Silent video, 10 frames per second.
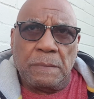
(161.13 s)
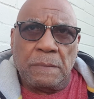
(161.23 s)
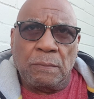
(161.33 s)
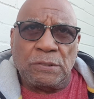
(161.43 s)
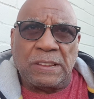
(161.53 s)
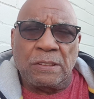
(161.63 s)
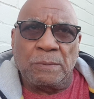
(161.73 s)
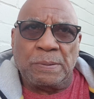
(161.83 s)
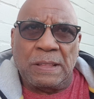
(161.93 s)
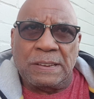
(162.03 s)
what's that
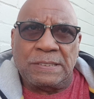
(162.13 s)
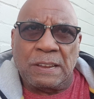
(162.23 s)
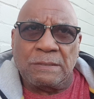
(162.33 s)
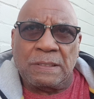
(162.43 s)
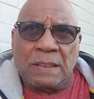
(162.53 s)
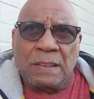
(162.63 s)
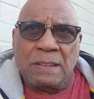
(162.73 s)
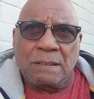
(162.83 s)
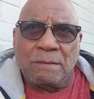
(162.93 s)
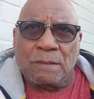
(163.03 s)
other place out there?
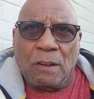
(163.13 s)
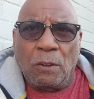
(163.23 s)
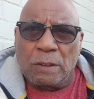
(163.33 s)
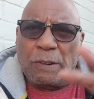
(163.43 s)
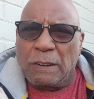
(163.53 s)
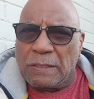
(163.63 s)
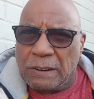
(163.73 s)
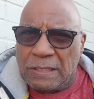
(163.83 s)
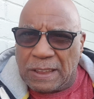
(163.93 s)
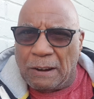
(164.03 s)
All around
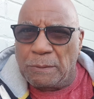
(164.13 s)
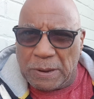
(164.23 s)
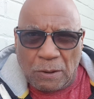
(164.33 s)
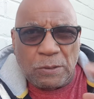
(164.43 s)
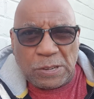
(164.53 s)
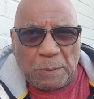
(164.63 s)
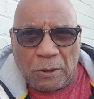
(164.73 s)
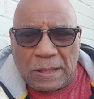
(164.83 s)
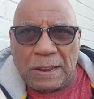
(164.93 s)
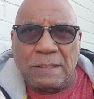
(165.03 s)
there in the Caribbean, all the
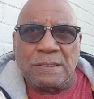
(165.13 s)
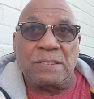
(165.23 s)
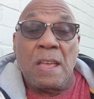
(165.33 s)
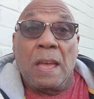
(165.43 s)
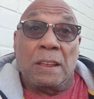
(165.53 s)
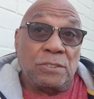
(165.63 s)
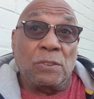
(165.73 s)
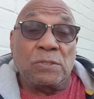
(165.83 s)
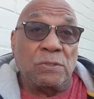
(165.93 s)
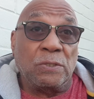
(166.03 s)
small islands. It's
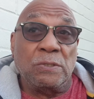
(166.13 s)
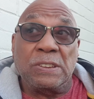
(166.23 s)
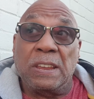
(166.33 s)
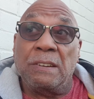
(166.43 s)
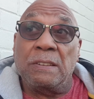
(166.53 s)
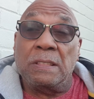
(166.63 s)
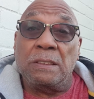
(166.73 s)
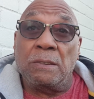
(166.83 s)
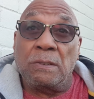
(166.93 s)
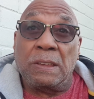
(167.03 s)
also used here in
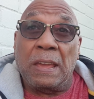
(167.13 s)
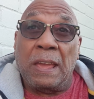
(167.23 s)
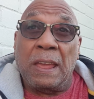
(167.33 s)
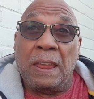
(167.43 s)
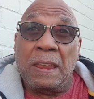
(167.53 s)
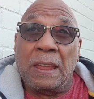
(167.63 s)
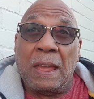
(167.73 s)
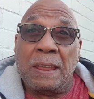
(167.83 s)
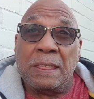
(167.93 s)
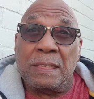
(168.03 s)
the UK,
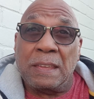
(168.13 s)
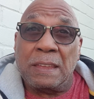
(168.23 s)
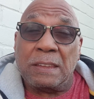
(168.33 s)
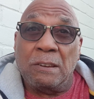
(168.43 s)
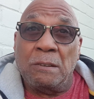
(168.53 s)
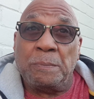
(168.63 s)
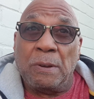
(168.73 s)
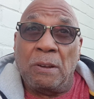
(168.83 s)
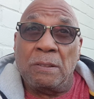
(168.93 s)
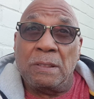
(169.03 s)
I think, up
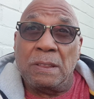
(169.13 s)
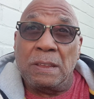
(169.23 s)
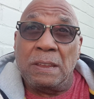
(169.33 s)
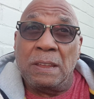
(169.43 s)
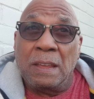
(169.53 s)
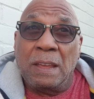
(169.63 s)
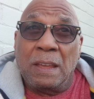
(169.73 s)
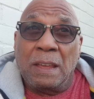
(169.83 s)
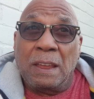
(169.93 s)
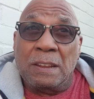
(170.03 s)

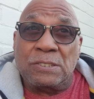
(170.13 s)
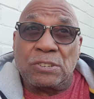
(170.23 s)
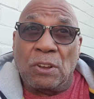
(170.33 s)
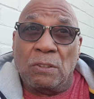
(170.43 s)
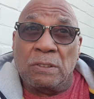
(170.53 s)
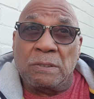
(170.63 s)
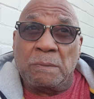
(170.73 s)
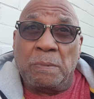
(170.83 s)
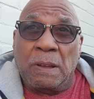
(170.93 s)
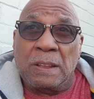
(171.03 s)
in
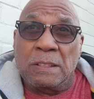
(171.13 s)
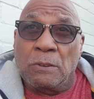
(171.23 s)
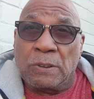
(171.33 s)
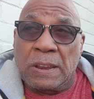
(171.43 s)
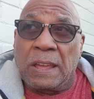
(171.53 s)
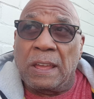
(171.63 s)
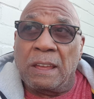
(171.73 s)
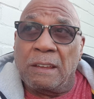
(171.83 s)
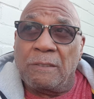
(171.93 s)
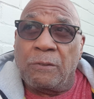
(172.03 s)
Scotland by Logan
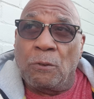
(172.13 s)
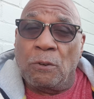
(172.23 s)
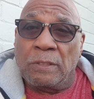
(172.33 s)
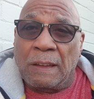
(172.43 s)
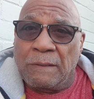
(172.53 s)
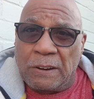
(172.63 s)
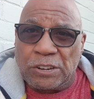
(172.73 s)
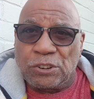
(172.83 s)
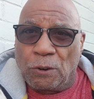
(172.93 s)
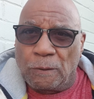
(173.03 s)
Air for that very
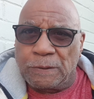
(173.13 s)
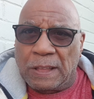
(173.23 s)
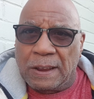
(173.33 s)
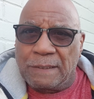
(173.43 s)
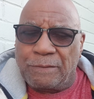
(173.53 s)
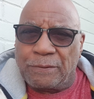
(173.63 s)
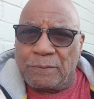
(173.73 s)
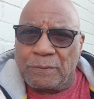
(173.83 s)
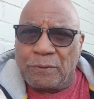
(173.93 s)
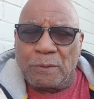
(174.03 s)
short flight
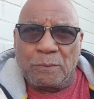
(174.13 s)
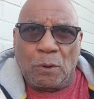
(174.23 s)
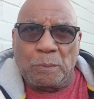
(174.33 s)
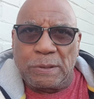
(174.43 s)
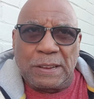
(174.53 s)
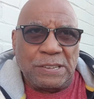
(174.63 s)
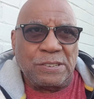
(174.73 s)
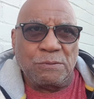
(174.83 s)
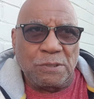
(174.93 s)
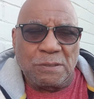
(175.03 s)
from one place
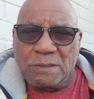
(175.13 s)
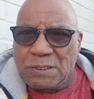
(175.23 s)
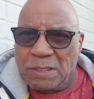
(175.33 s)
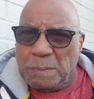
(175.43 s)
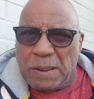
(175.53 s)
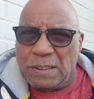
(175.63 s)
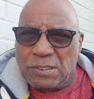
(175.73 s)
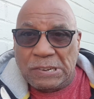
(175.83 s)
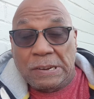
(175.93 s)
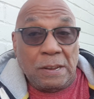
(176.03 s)
to the beach,